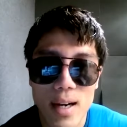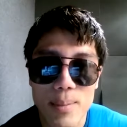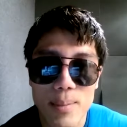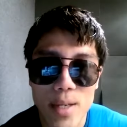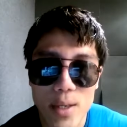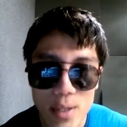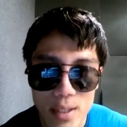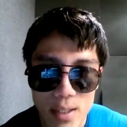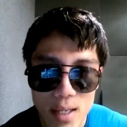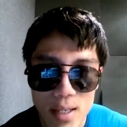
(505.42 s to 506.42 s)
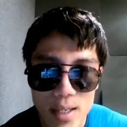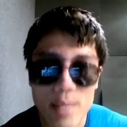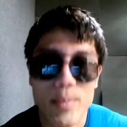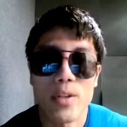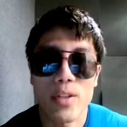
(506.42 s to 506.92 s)
America
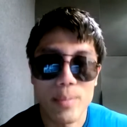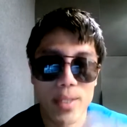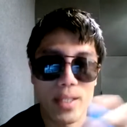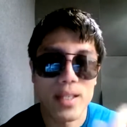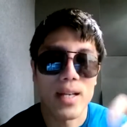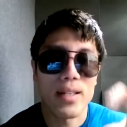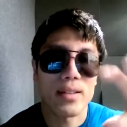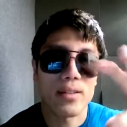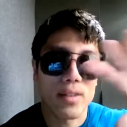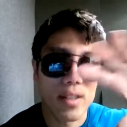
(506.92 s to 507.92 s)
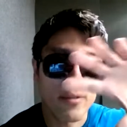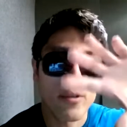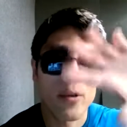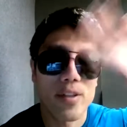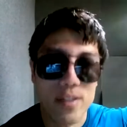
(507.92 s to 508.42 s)
and American media that
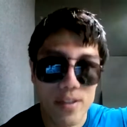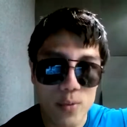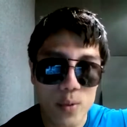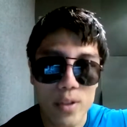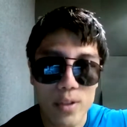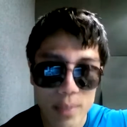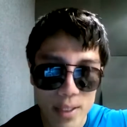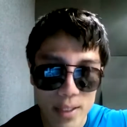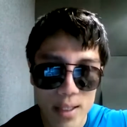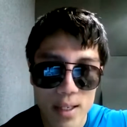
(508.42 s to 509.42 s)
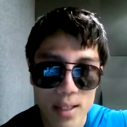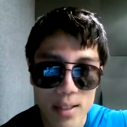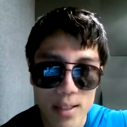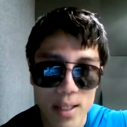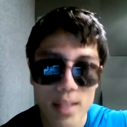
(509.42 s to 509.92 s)
influences world
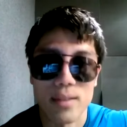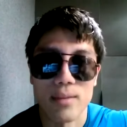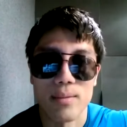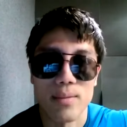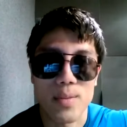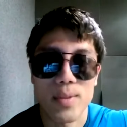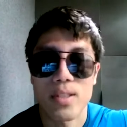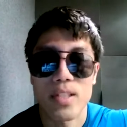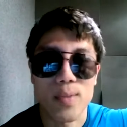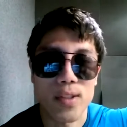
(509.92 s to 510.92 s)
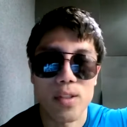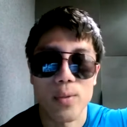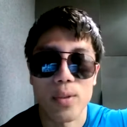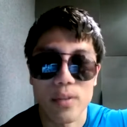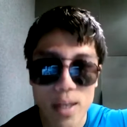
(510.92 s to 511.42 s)
media, and
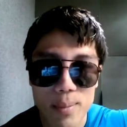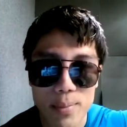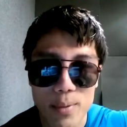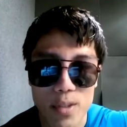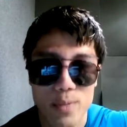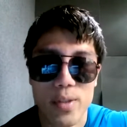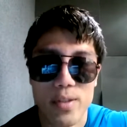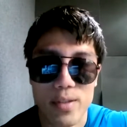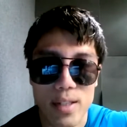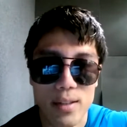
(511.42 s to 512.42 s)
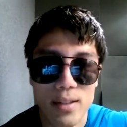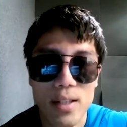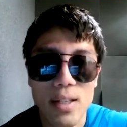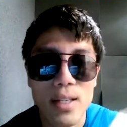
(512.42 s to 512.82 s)
especially when Trump was president,